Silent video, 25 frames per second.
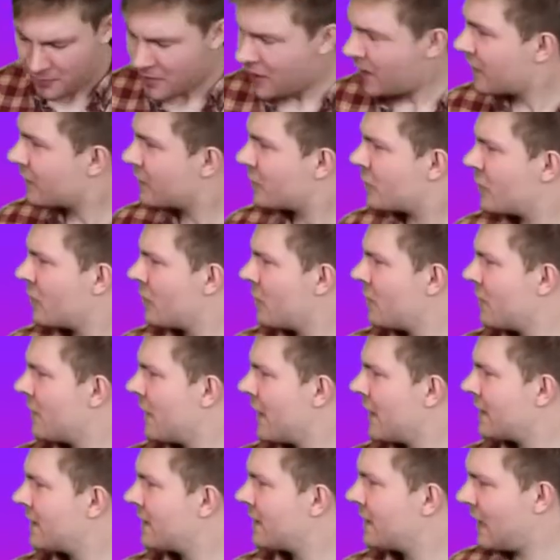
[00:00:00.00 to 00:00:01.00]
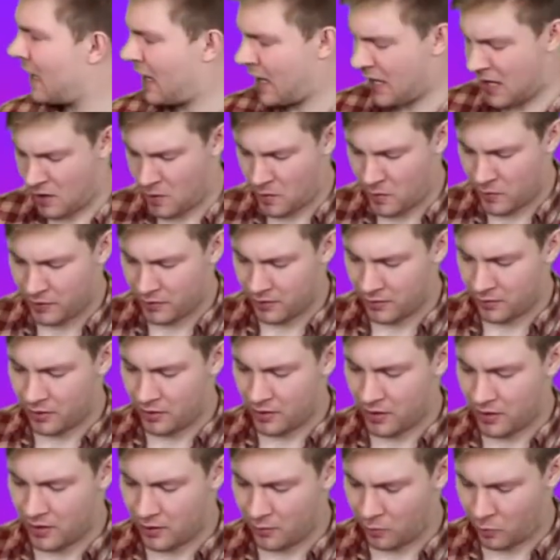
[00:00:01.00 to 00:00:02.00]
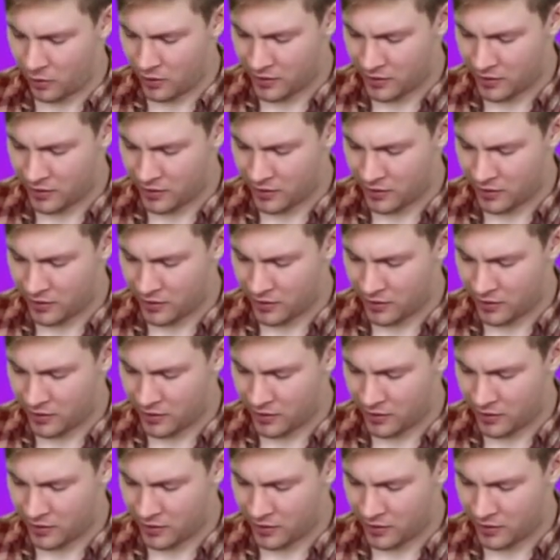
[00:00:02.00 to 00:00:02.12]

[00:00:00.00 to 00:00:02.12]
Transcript: I'm not sure that's how it uh,